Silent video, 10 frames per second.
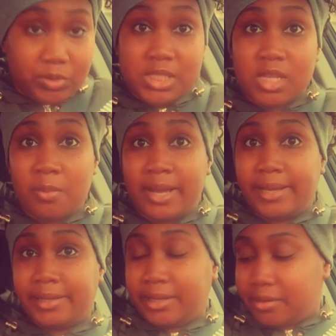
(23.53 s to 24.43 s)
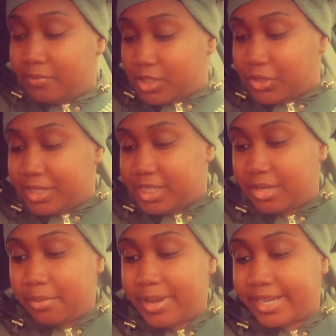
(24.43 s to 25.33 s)
So my Victoria's
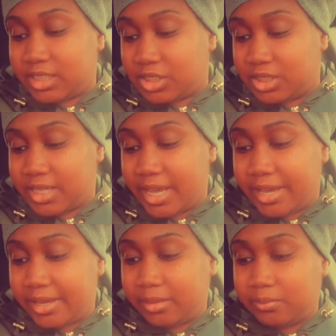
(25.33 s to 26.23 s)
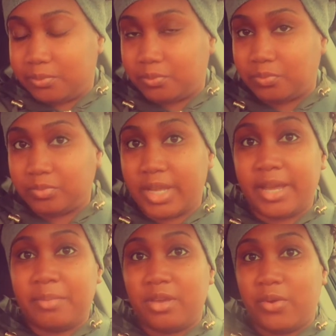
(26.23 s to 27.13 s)
Secret package just came. I
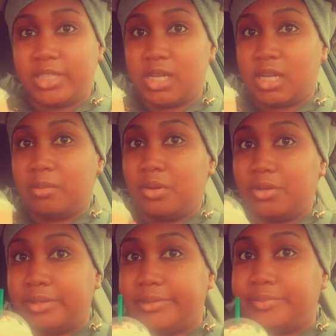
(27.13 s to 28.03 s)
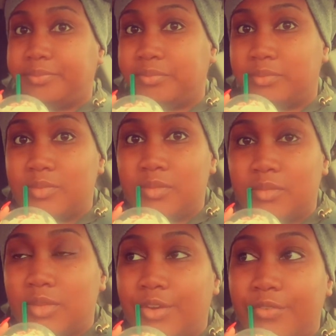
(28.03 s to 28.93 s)
got me a white chocolate mocha
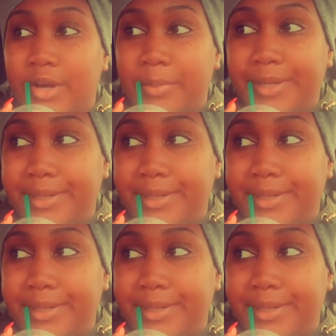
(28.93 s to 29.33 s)
frappe.